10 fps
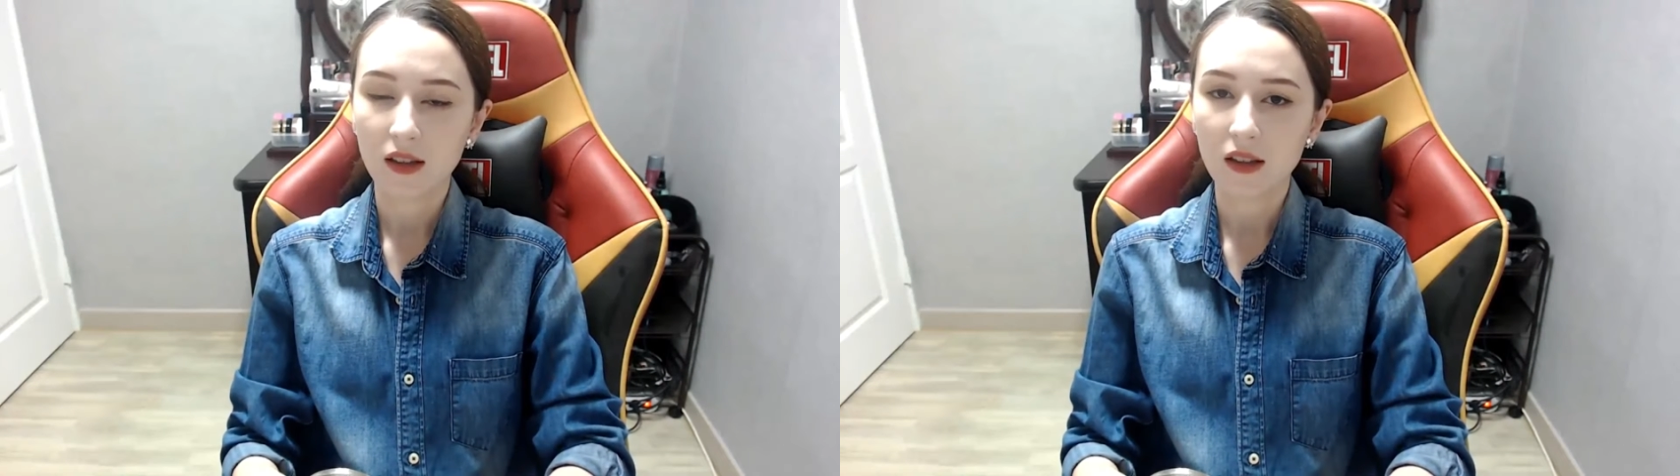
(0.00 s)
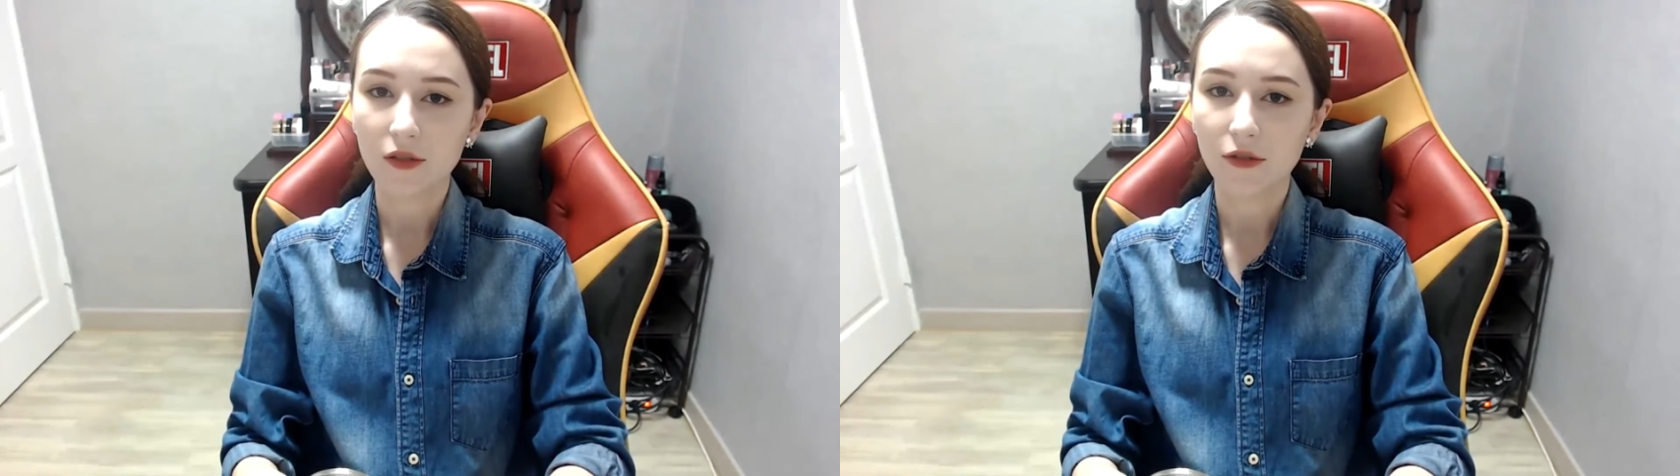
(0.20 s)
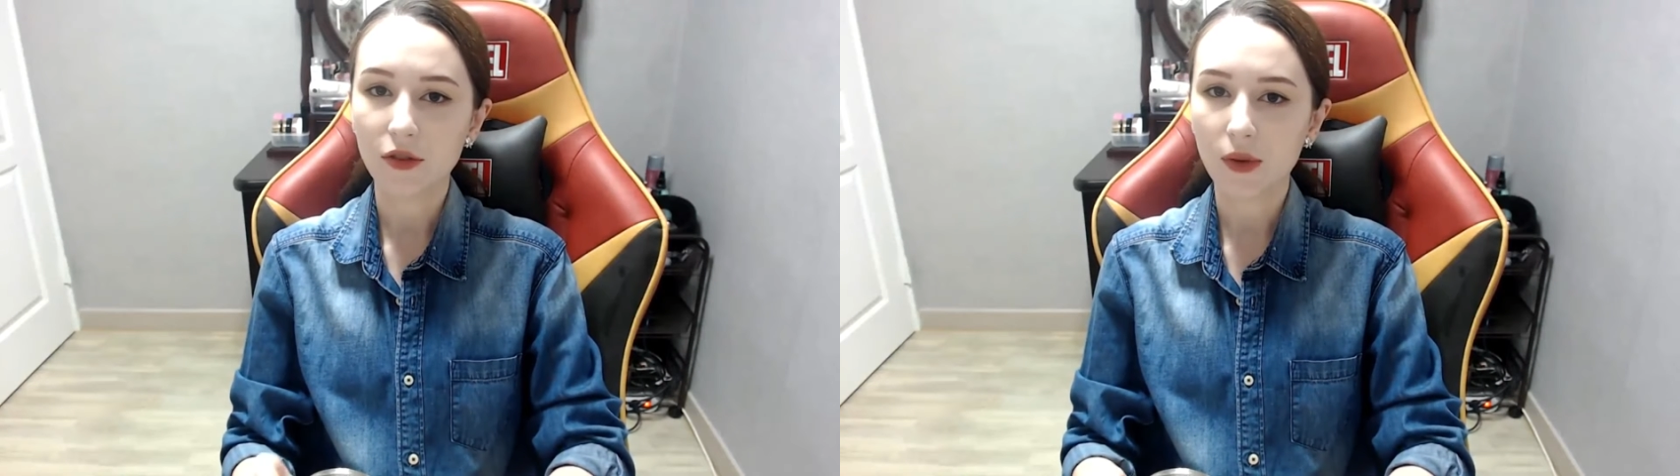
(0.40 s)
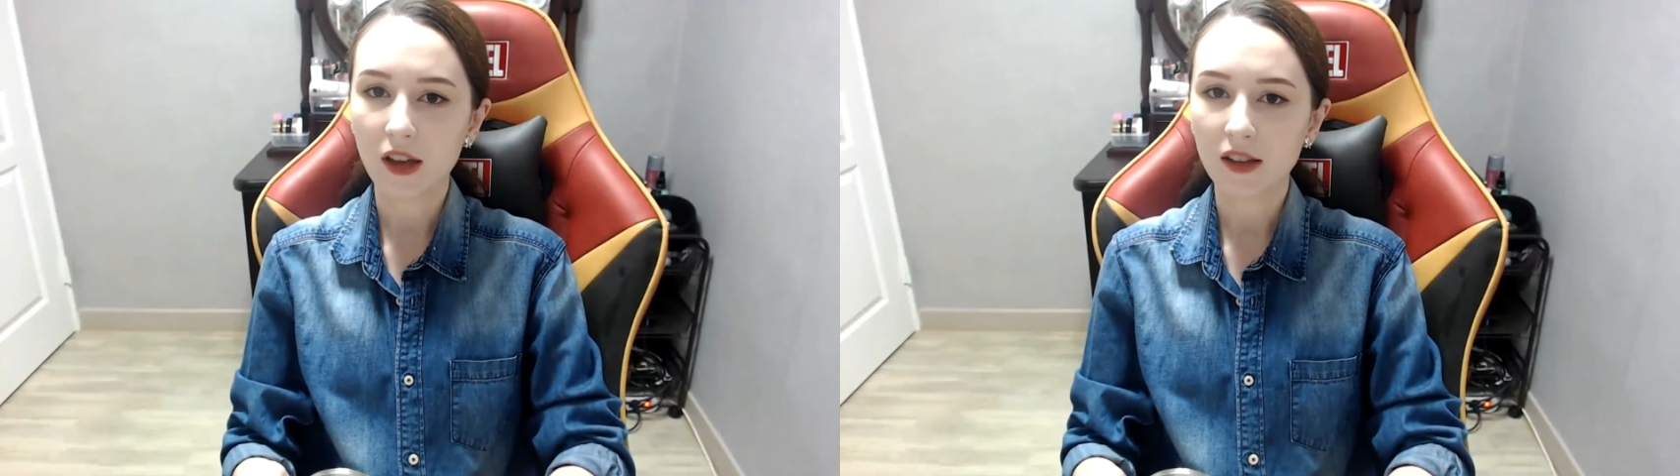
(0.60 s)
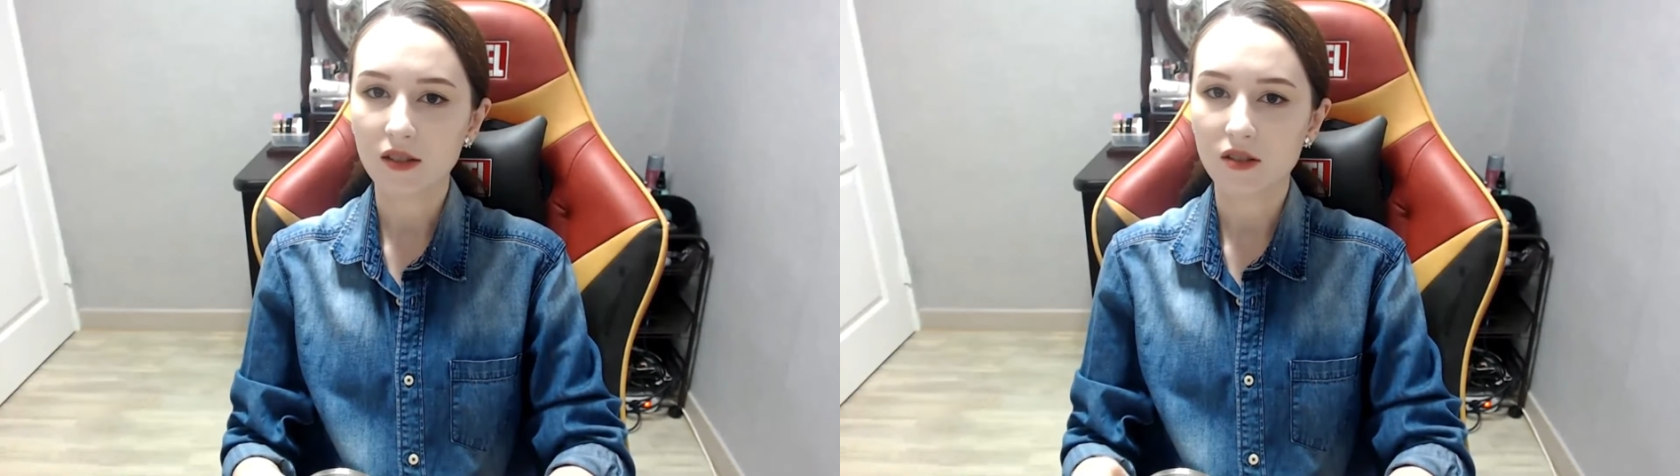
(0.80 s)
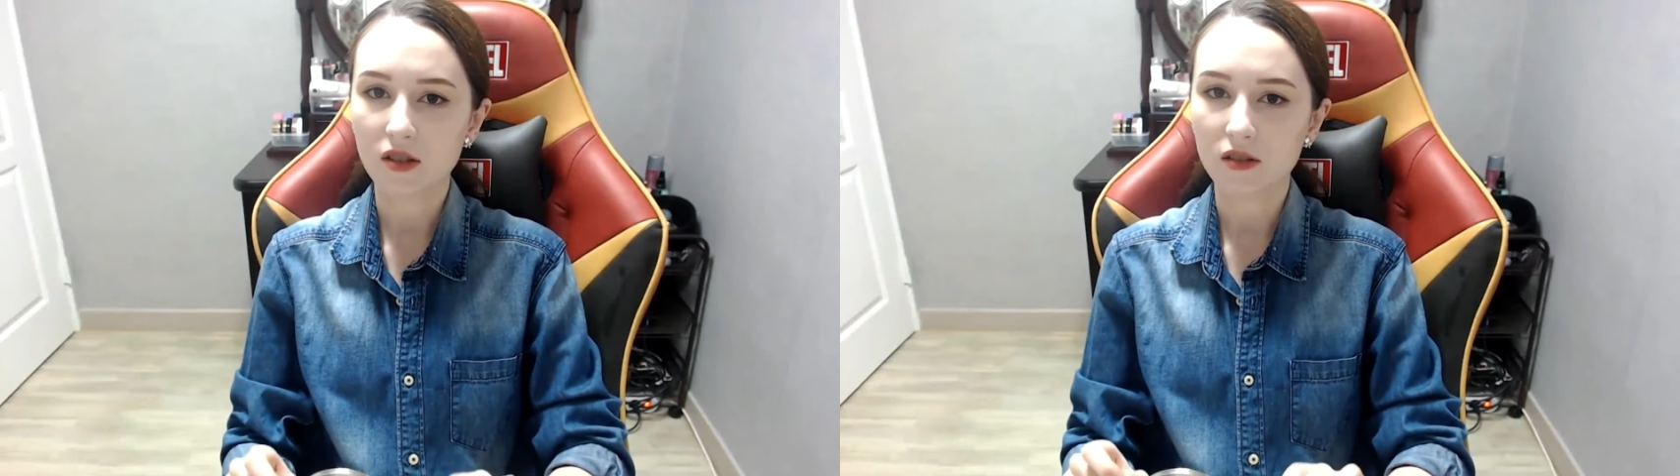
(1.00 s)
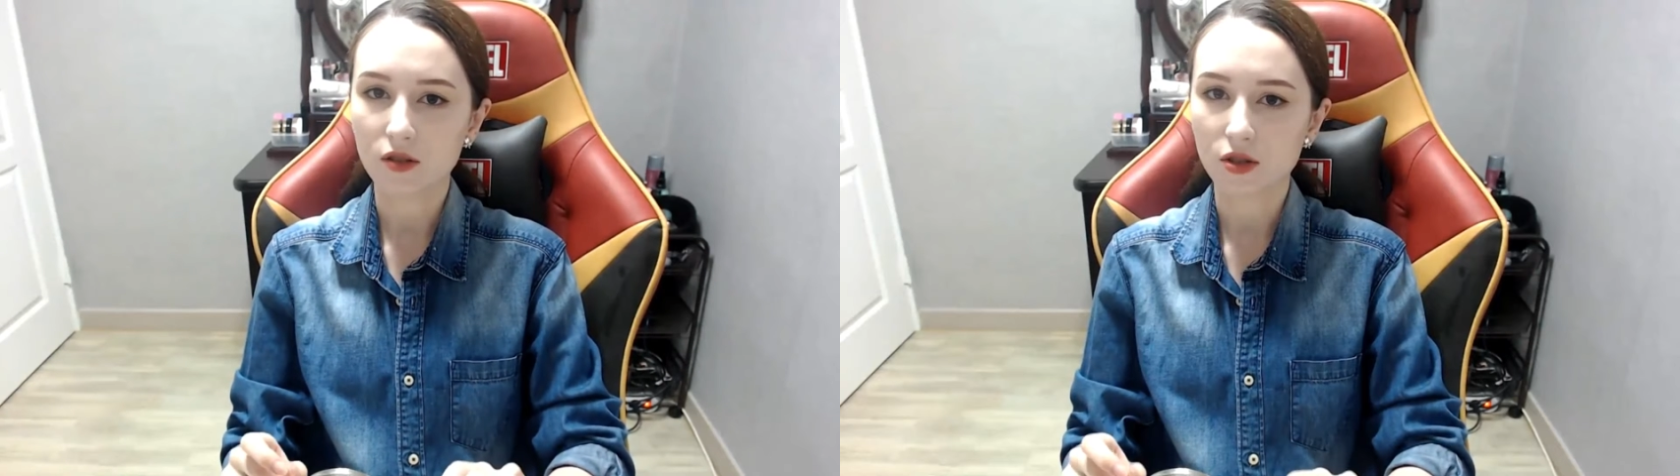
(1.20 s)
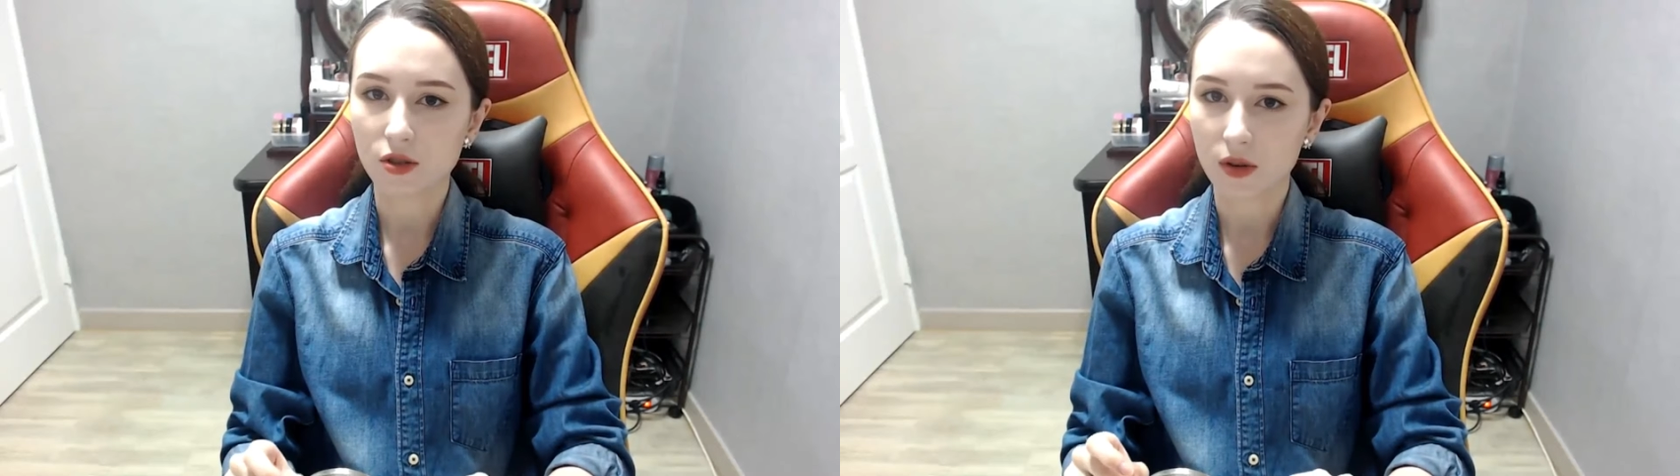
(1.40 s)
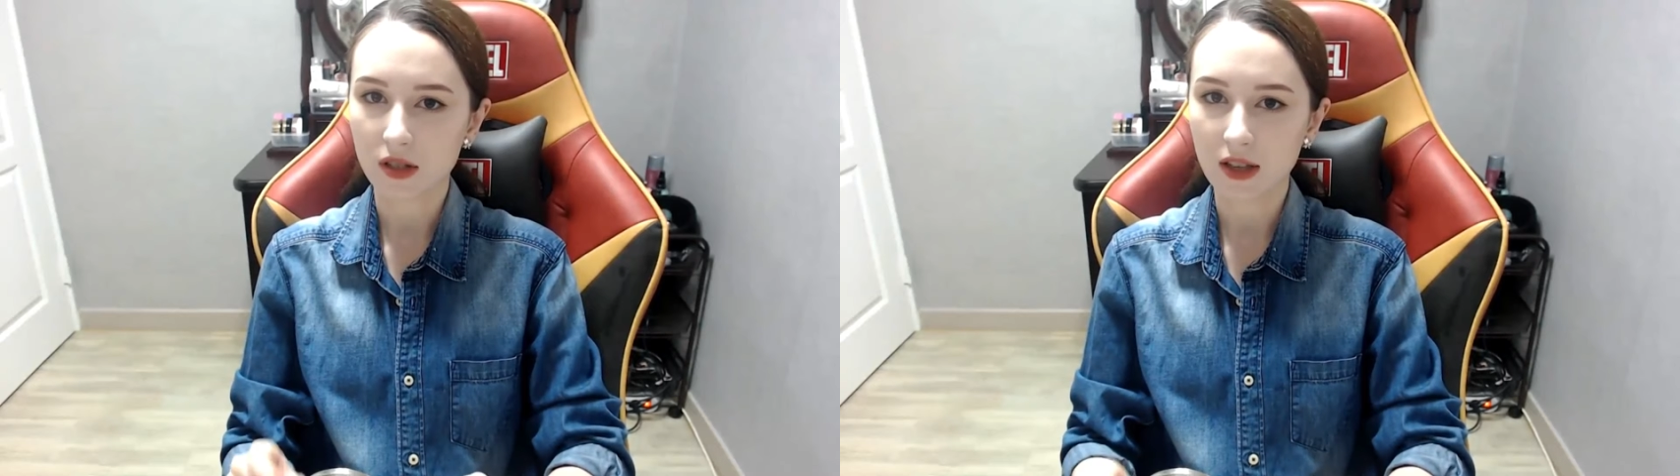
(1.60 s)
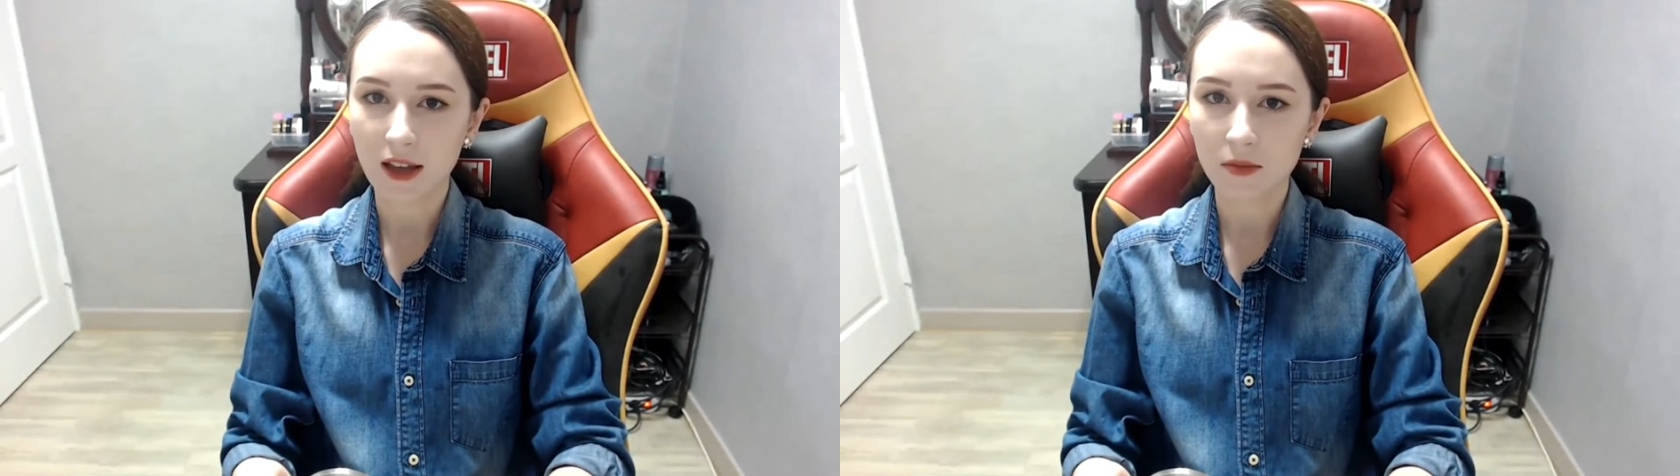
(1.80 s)
If you wait just a short
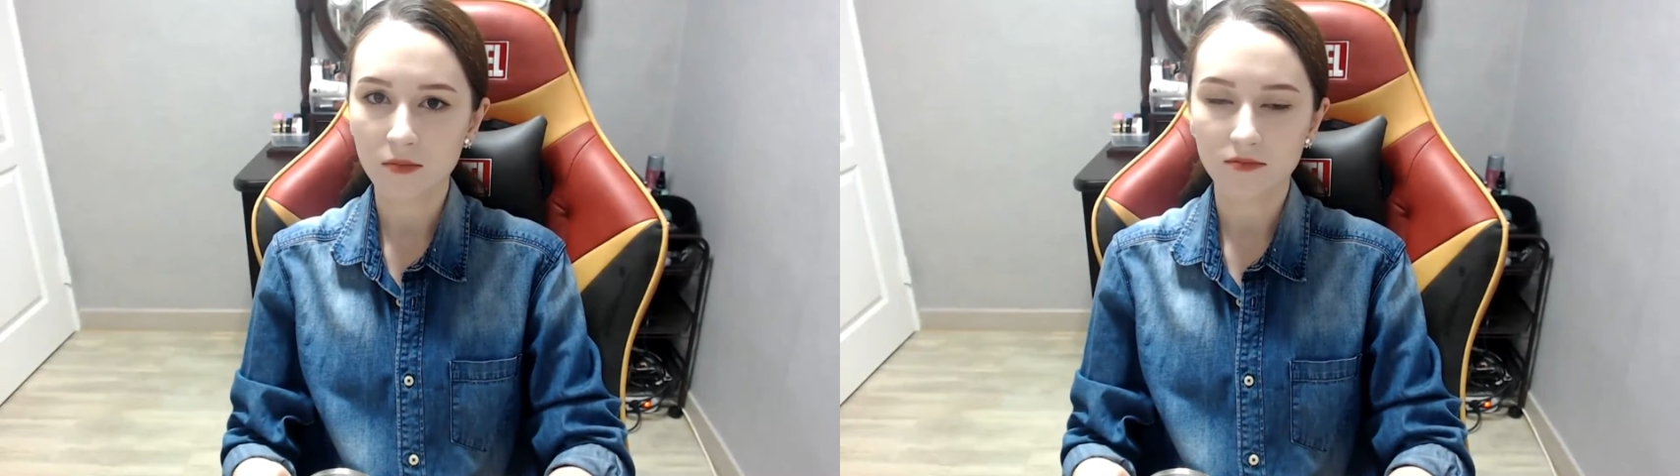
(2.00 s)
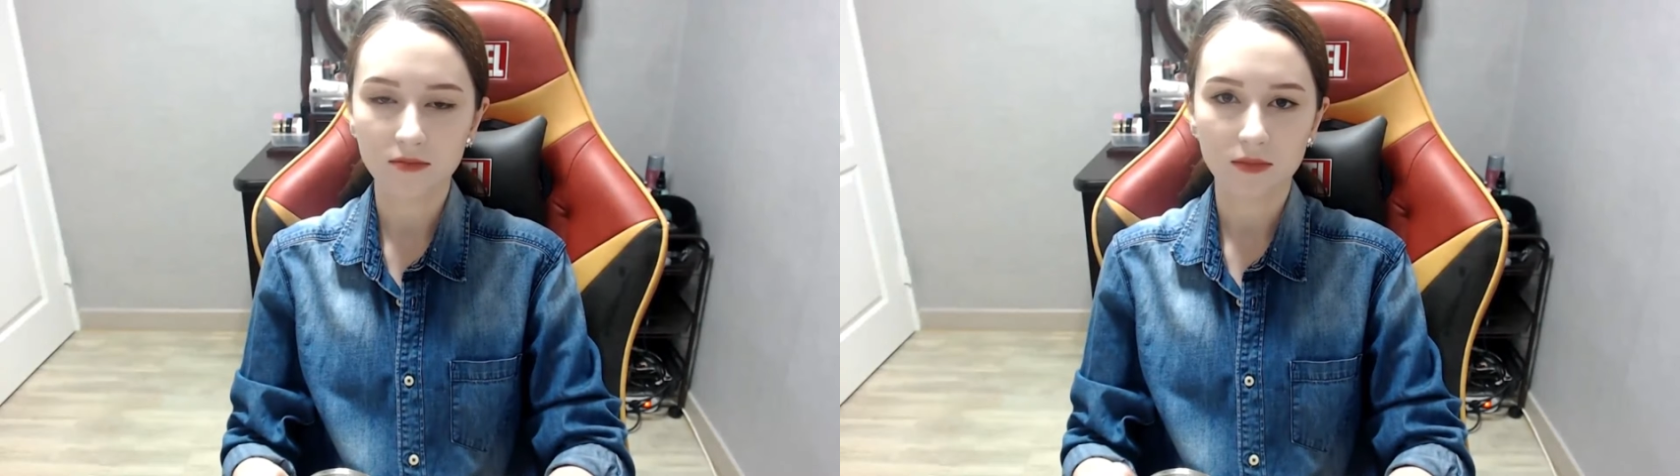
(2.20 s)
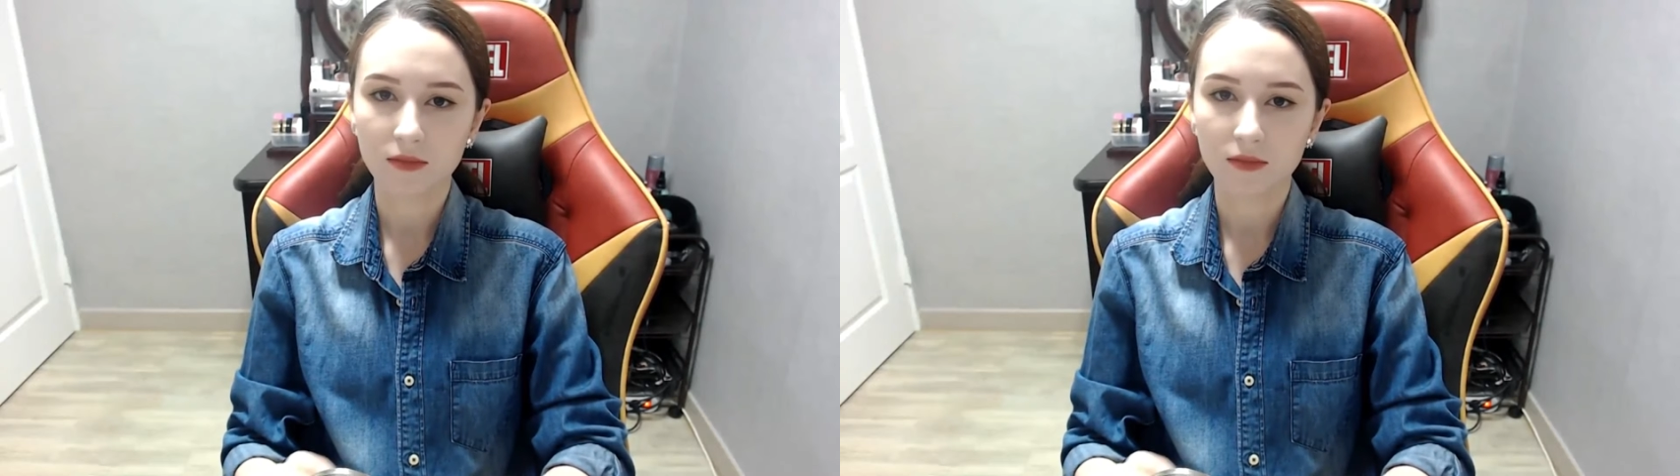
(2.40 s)
time,